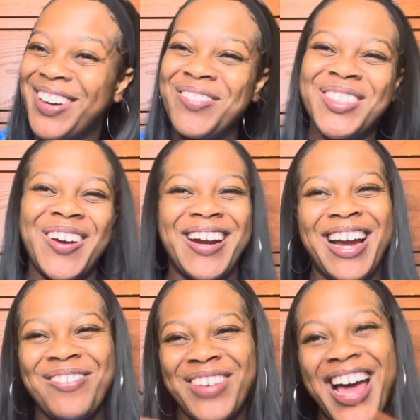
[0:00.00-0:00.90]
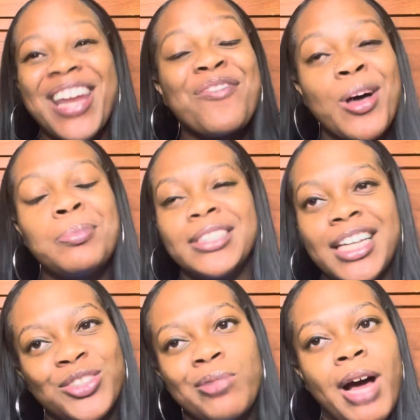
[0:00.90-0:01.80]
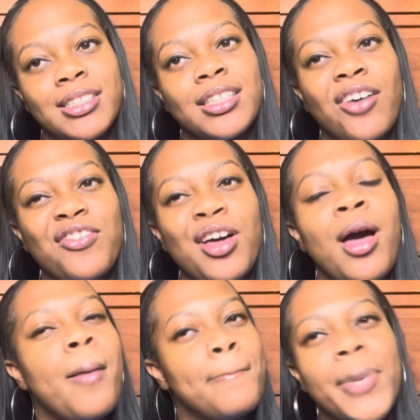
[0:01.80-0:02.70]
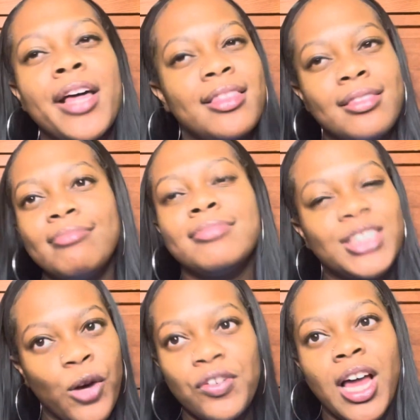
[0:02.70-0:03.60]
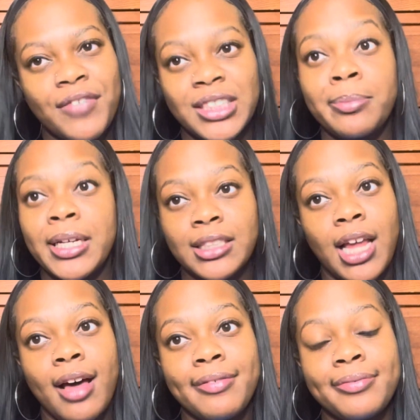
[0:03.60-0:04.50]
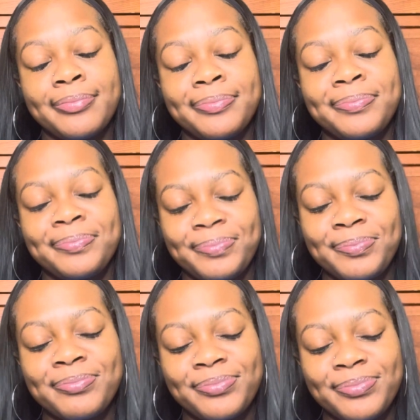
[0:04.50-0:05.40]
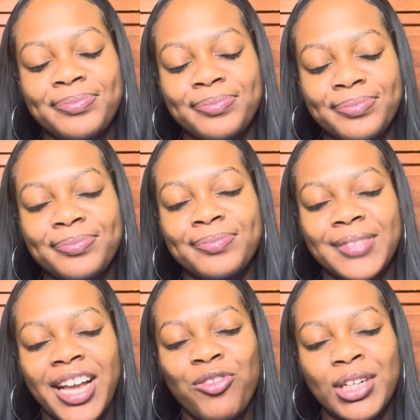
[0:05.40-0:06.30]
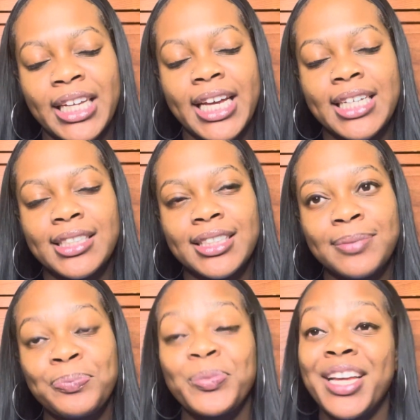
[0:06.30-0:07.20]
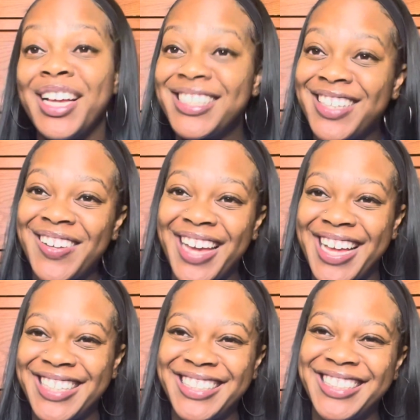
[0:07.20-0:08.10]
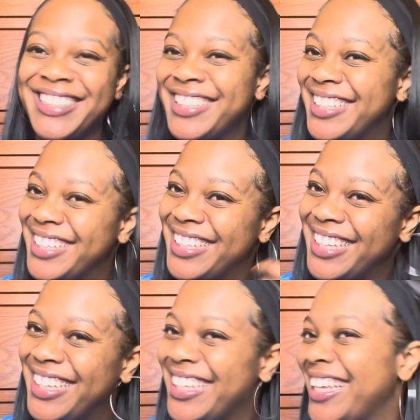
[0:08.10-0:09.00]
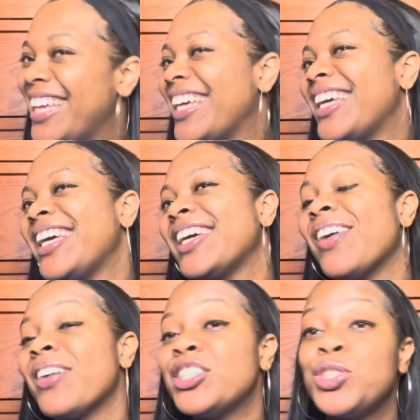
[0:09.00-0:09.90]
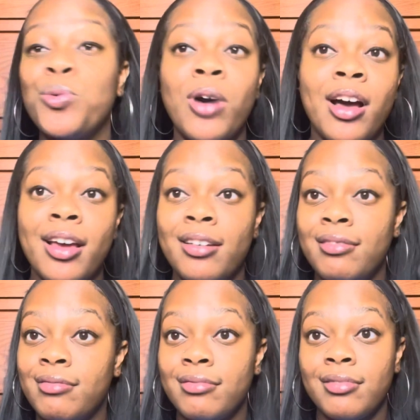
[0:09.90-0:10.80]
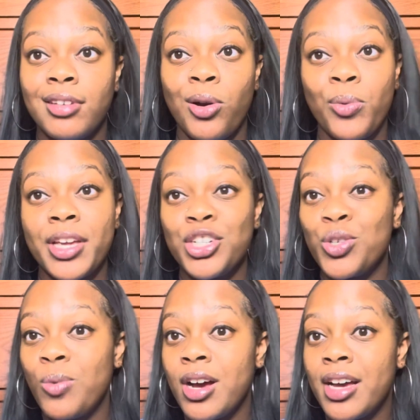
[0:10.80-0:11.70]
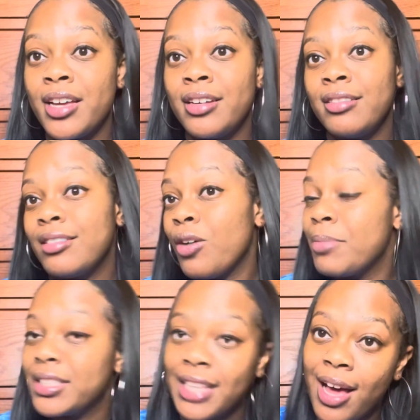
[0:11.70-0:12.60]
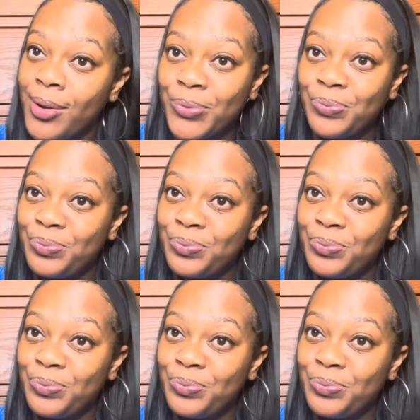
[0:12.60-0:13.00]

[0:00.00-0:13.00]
I'm sorry, I'm kind of obsessed with myself, but self-love is the best love. It really is. So yes, go get you one. Go get you one. Don't miss out.